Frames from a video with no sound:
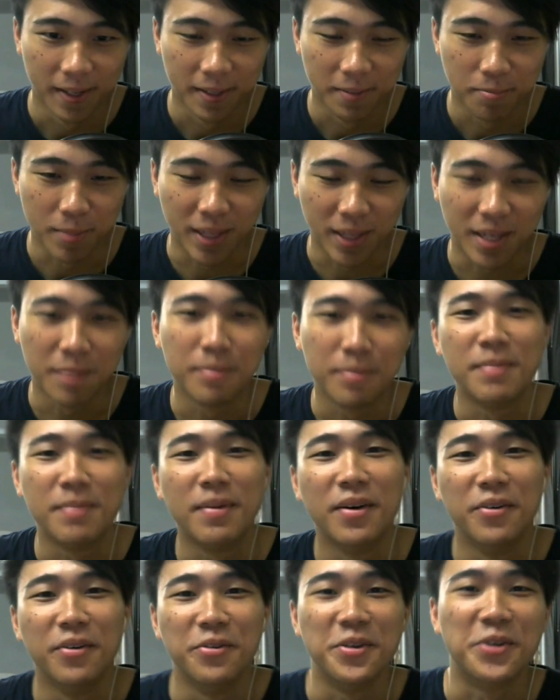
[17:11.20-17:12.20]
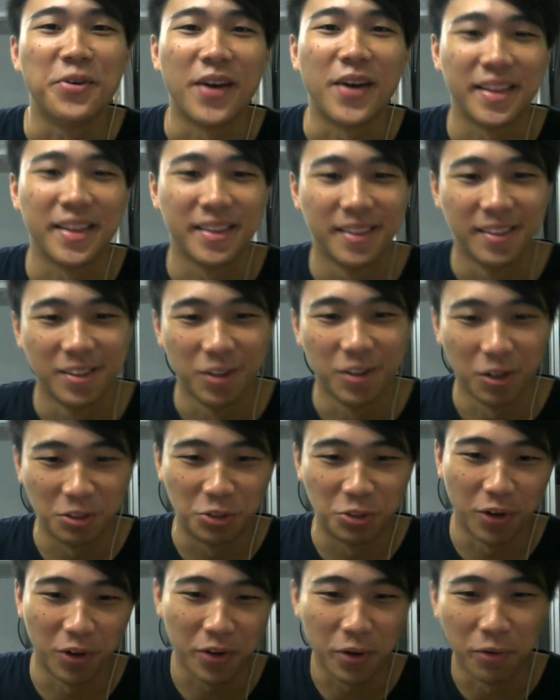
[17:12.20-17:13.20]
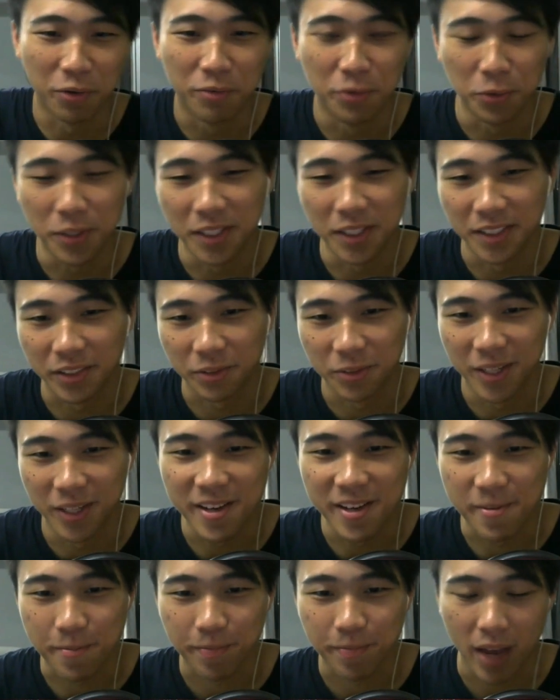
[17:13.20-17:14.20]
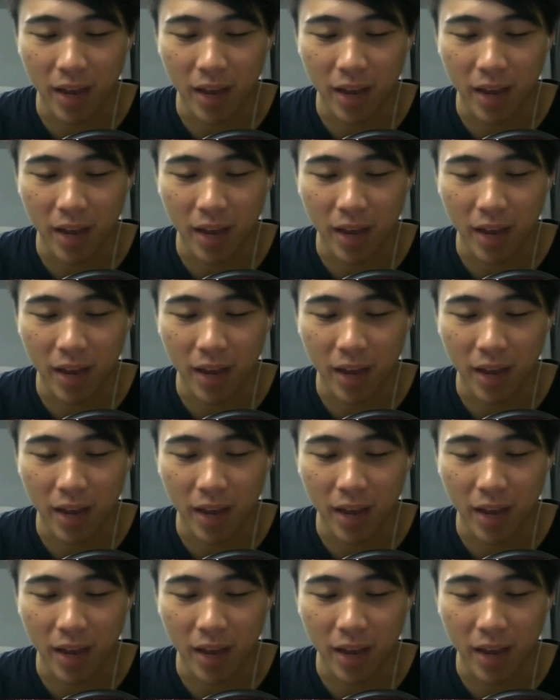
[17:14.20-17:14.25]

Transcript: making people regret not drawing Ophiuchus, really.